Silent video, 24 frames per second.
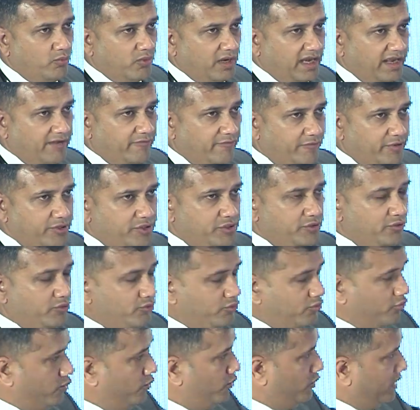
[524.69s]
I wish you
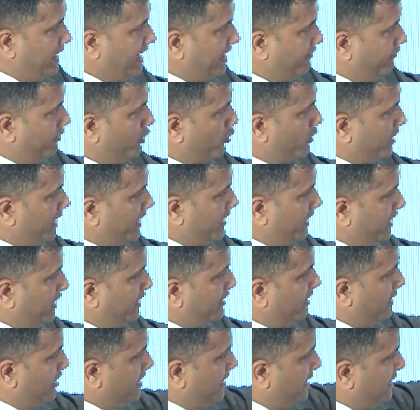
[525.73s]
to have a look at it